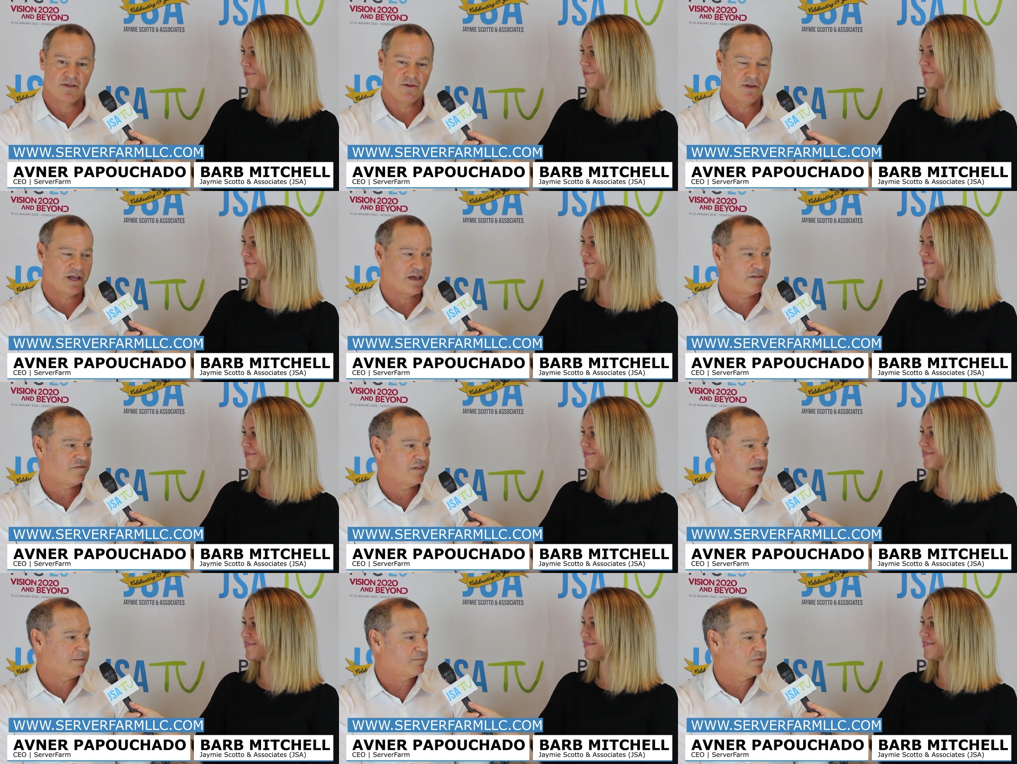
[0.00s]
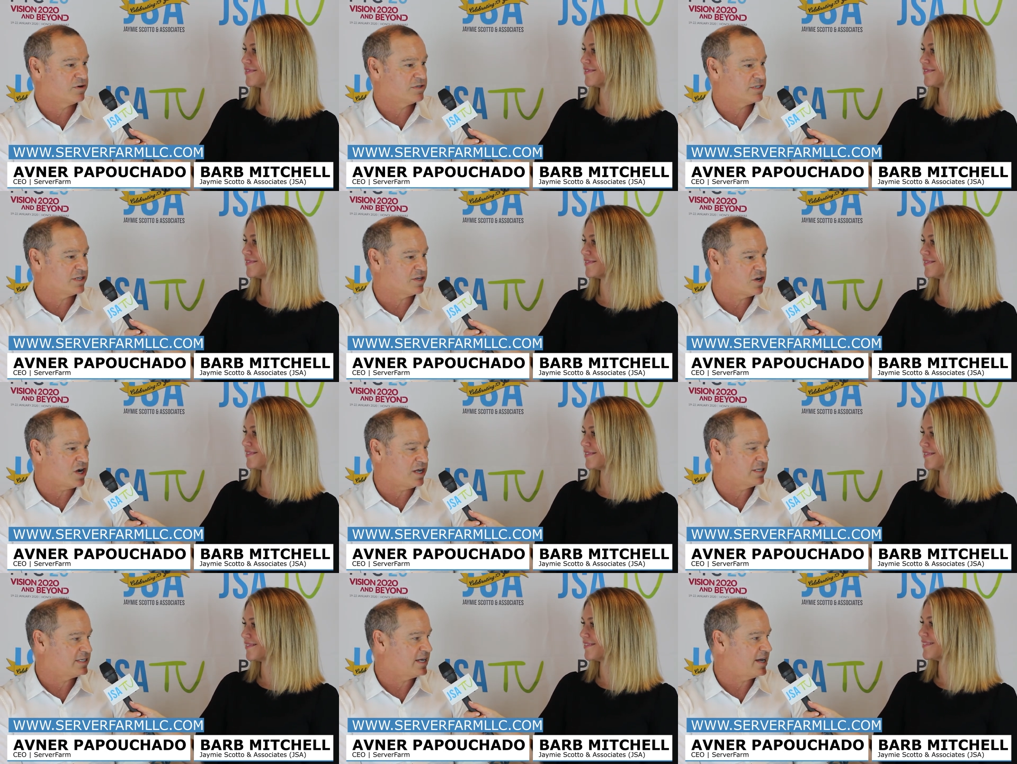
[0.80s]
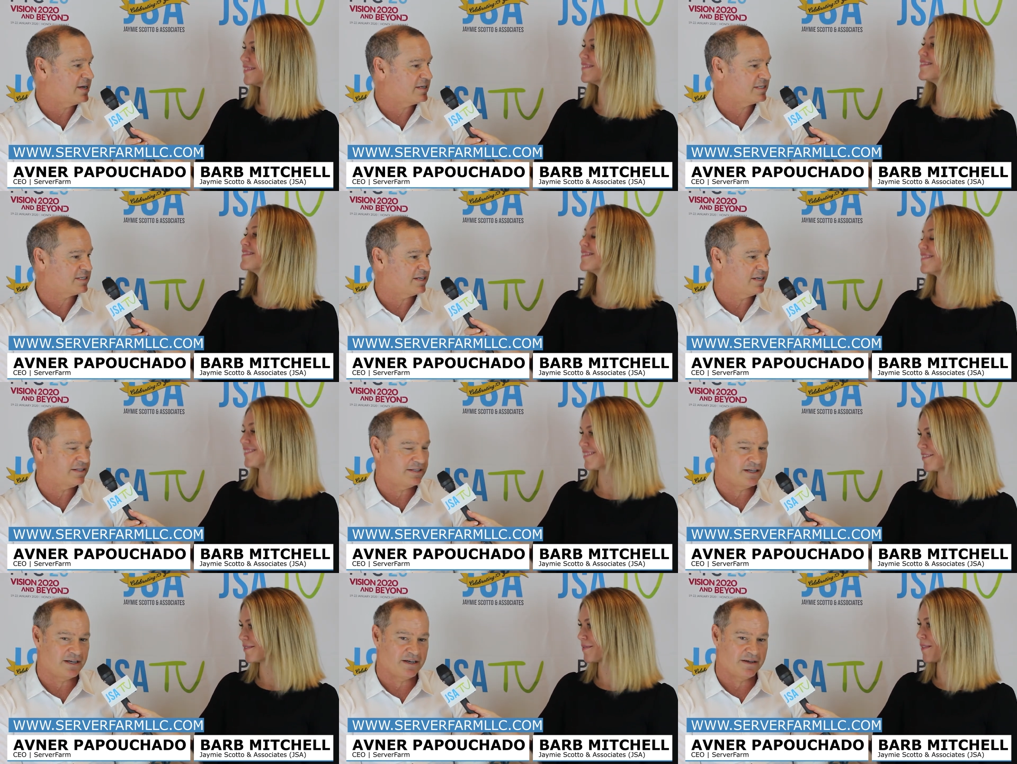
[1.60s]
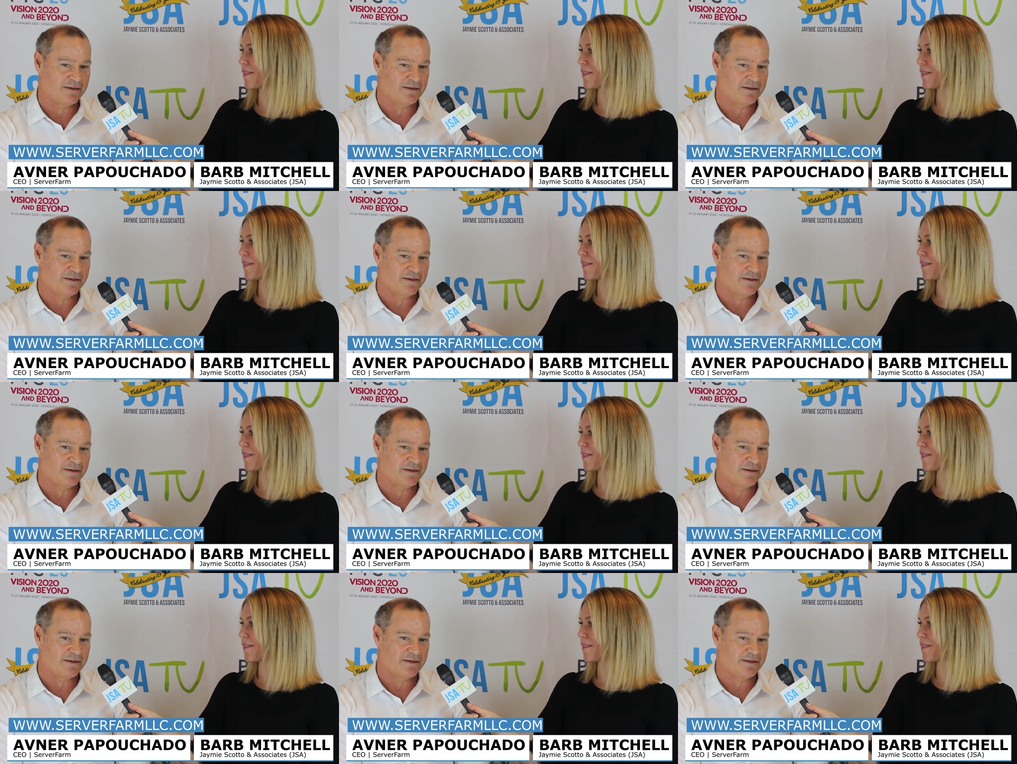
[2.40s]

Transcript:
Speaker 1: you'll have numbers and contacts, and